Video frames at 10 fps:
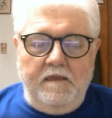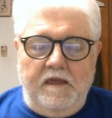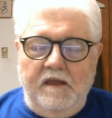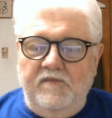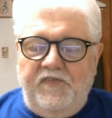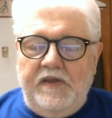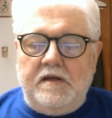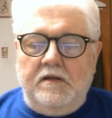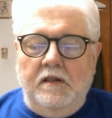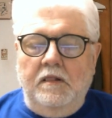Ken
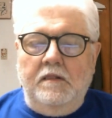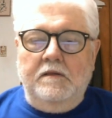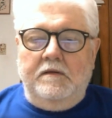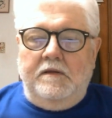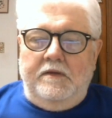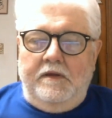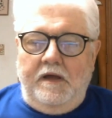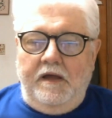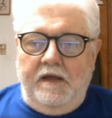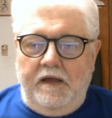Finkel,
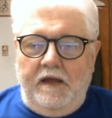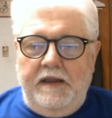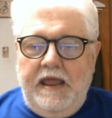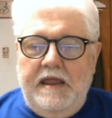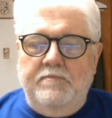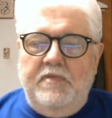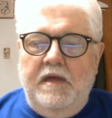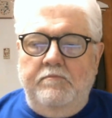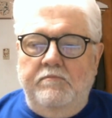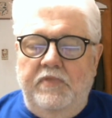a name
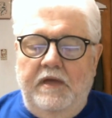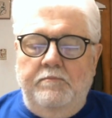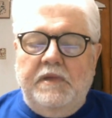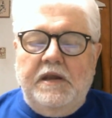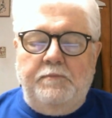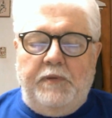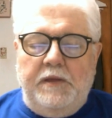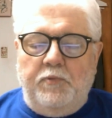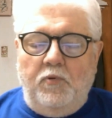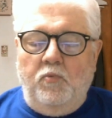that many
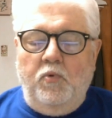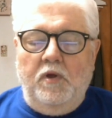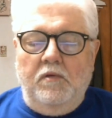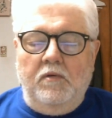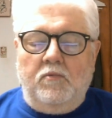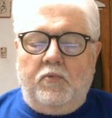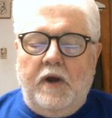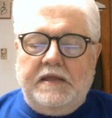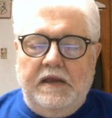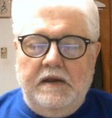people will
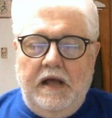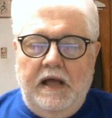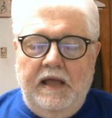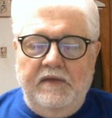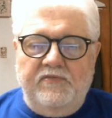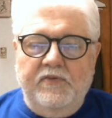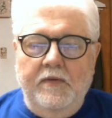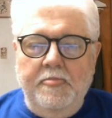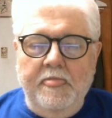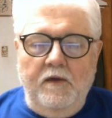recognize,
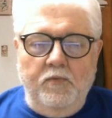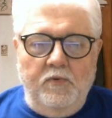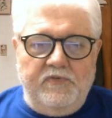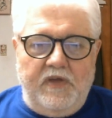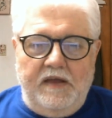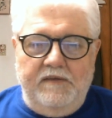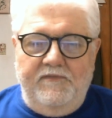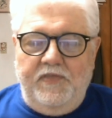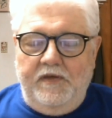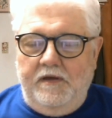was kind
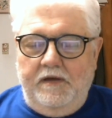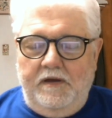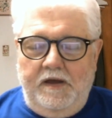of the